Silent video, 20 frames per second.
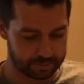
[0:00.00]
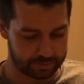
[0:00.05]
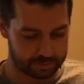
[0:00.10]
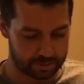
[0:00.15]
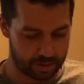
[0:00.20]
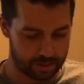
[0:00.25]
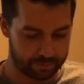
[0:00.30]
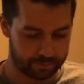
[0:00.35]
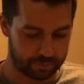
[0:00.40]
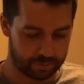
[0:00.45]
and
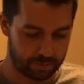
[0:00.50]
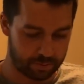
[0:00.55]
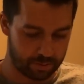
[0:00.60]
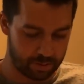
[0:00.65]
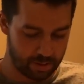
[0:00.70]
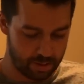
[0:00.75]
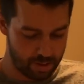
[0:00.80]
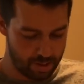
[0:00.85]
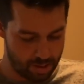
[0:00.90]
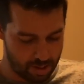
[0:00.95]
stuff. So,
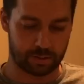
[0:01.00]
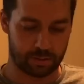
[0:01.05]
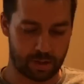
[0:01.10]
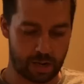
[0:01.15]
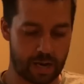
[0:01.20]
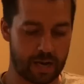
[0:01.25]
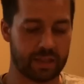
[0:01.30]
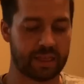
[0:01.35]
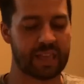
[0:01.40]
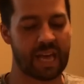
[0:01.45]
so
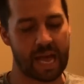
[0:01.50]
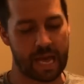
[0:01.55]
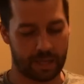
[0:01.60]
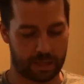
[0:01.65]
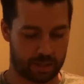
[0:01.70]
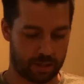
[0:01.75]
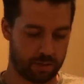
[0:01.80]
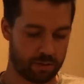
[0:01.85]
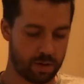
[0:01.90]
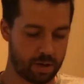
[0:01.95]
all right,
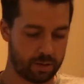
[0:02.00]
thank you.